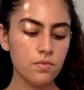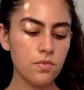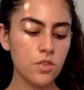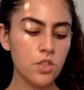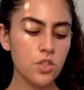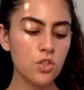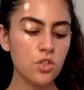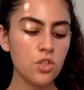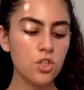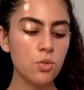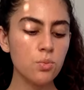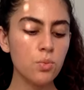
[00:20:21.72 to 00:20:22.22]

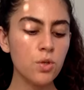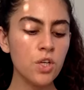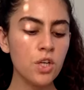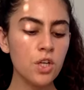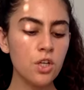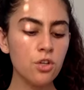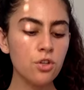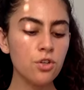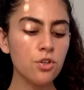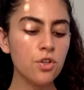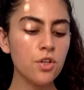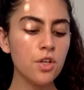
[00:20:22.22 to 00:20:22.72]
This is someone
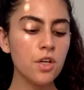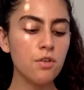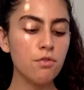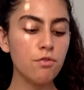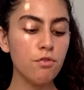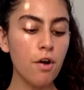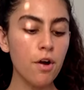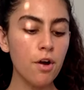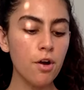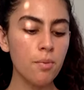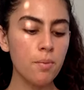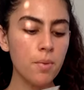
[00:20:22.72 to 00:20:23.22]
in your
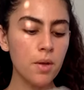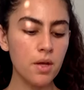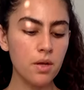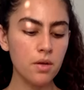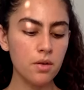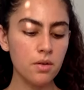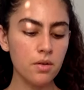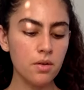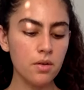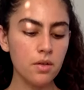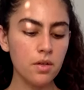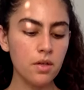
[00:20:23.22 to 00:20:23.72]

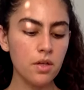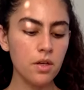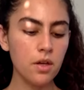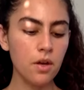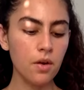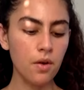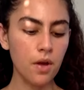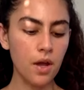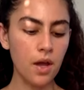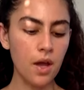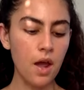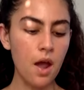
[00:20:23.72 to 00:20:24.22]
environment.
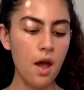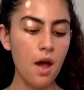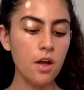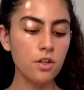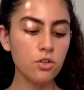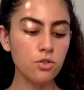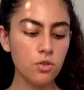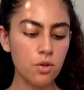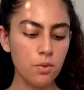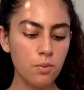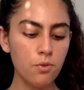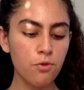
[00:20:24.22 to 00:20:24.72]
Okay,
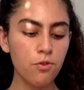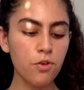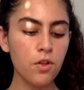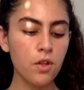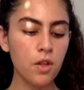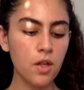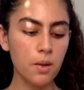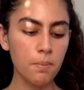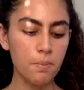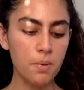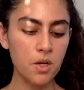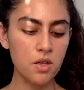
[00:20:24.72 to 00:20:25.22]
that's what I'm
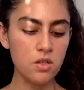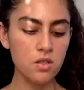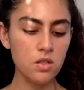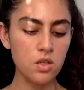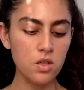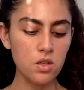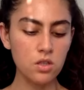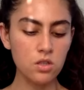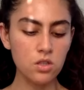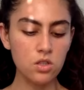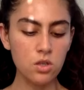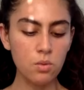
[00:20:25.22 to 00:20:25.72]
feeling,
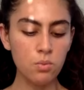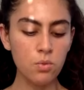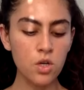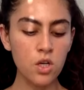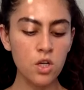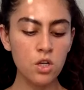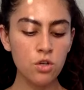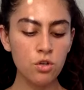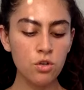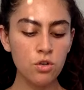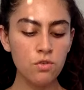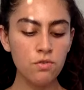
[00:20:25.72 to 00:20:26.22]
Pisces. Someone
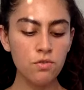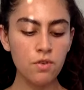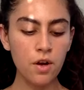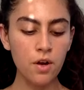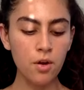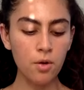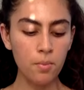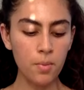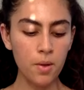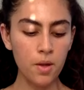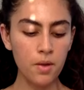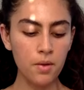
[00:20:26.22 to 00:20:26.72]
in your
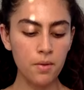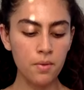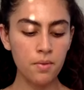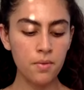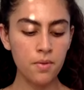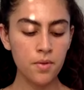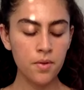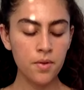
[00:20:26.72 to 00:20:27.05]
environment.